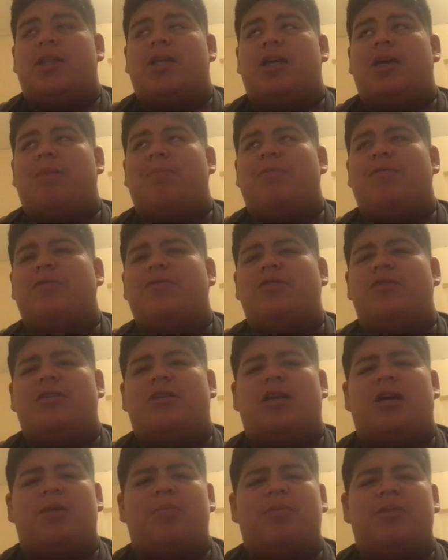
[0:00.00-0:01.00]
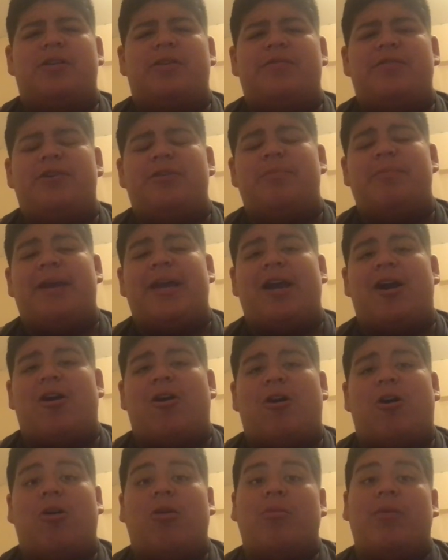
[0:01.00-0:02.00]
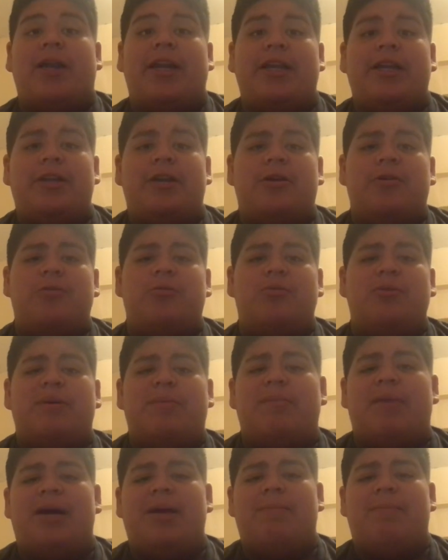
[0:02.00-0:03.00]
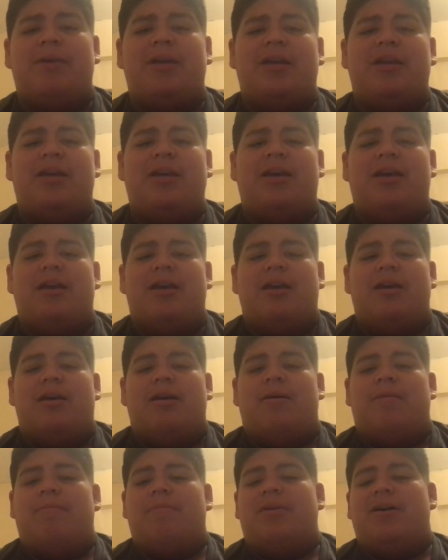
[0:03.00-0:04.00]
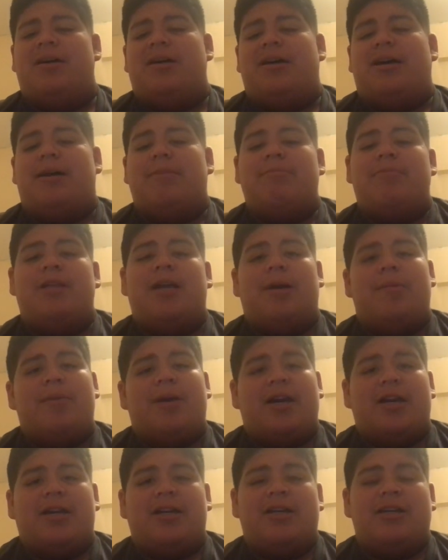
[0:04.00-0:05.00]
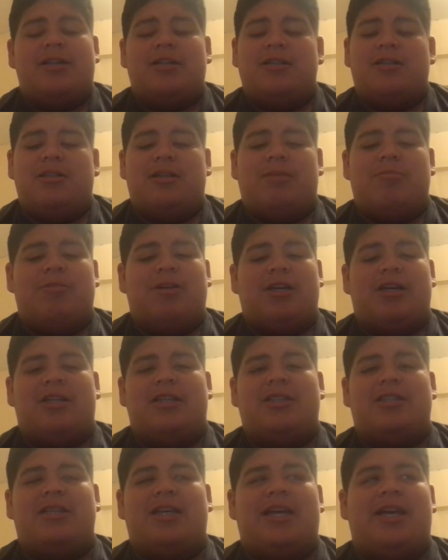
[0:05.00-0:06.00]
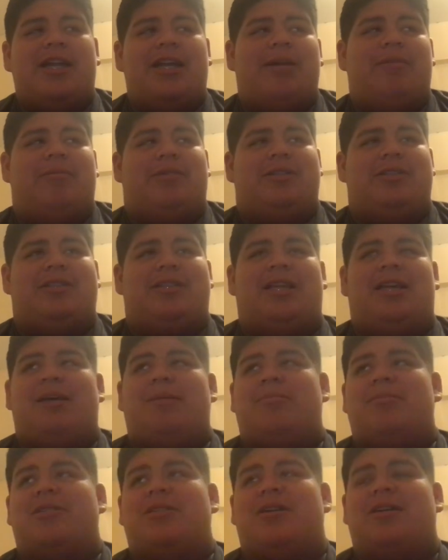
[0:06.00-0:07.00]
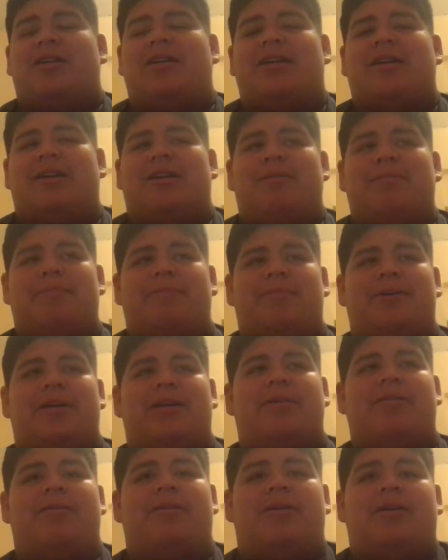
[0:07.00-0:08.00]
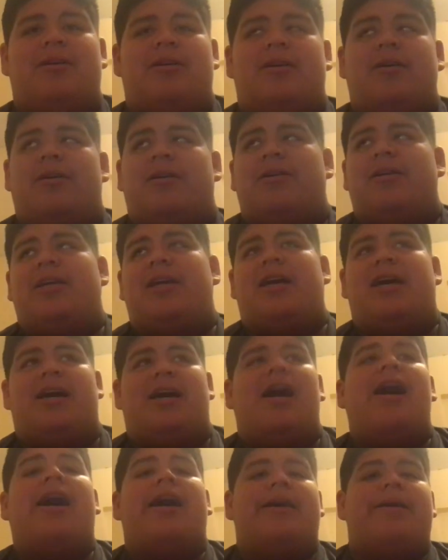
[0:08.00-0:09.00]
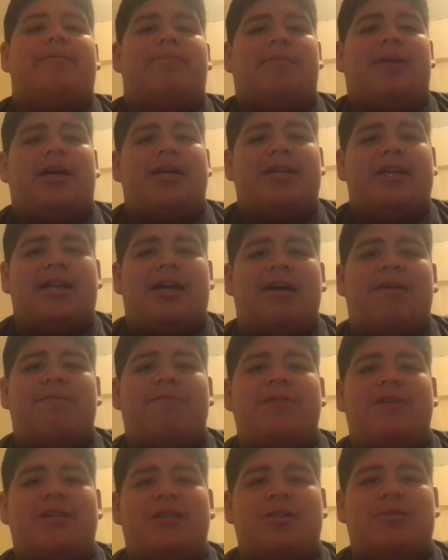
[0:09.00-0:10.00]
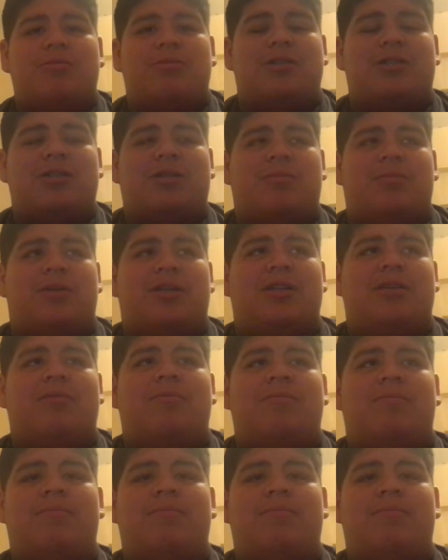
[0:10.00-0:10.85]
couple couple of you may already know who it might be, but I'm I'm not gonna I'm not gonna say anyone's names on here. But yeah, I I did have feelings for someone.